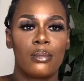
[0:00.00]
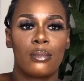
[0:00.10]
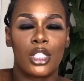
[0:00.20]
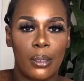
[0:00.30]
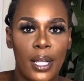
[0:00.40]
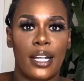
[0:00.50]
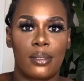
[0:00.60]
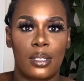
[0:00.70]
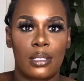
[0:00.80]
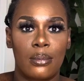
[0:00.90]
She blocked
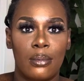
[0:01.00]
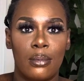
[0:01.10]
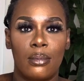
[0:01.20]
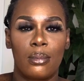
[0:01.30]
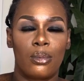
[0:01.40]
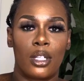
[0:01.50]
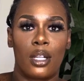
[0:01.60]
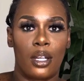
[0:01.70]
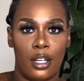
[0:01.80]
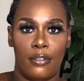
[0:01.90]
me. We're
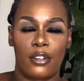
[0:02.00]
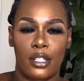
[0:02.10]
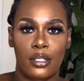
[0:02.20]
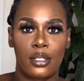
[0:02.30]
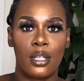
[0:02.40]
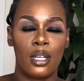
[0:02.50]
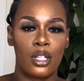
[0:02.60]
no longer friends.